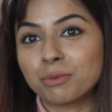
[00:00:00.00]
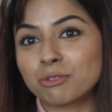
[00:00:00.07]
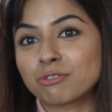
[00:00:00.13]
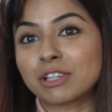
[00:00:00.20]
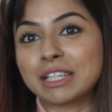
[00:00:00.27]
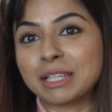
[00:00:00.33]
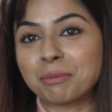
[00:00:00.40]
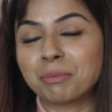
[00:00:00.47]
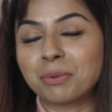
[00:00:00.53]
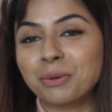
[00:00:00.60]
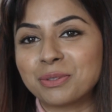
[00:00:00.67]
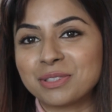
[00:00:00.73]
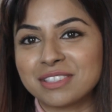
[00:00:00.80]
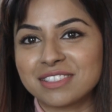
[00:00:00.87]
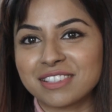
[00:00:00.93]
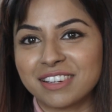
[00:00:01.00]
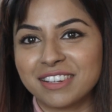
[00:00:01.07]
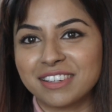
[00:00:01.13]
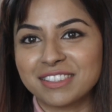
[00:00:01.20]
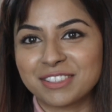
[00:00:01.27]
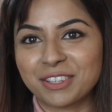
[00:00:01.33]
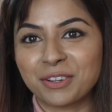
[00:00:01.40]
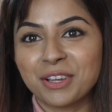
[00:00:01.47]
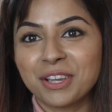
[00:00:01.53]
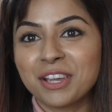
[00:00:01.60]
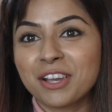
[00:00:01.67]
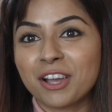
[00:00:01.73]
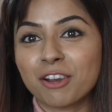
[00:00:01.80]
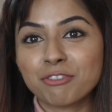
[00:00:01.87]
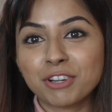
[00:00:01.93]
was really important to her. So
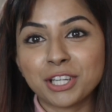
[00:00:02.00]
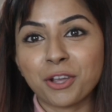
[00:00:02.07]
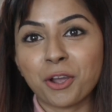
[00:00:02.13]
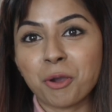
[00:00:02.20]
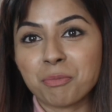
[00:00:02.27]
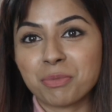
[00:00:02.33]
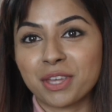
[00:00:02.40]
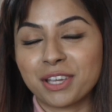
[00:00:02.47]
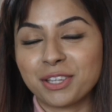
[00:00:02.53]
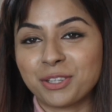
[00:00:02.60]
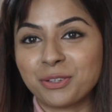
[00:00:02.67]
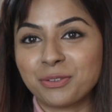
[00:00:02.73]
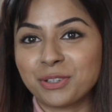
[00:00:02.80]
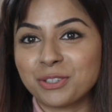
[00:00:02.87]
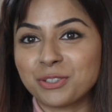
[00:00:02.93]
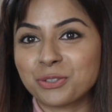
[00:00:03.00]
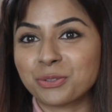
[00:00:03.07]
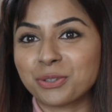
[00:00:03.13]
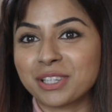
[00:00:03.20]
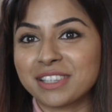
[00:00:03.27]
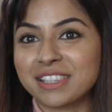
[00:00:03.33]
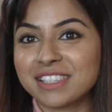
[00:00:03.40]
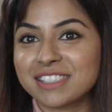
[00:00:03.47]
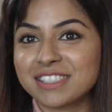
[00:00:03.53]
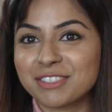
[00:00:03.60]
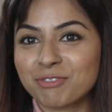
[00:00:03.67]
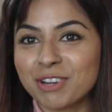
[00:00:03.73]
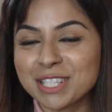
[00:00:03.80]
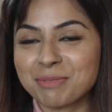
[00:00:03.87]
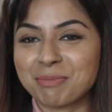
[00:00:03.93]
I really hope that you enjoy this
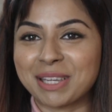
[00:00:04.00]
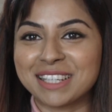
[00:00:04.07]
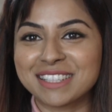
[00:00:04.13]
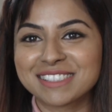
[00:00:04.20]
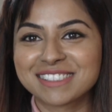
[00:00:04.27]
recipe.